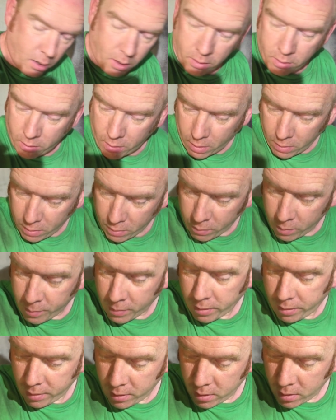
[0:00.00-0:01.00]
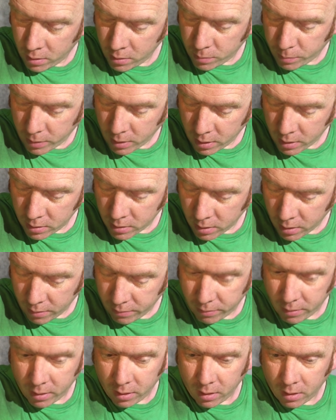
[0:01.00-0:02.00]
I don't know where my thin nose pliers are
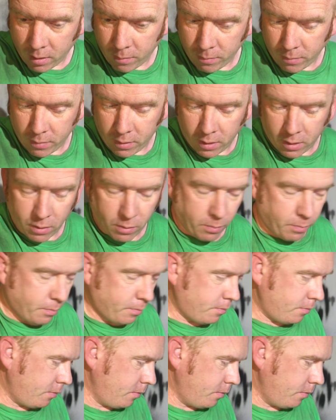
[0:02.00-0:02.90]
for the little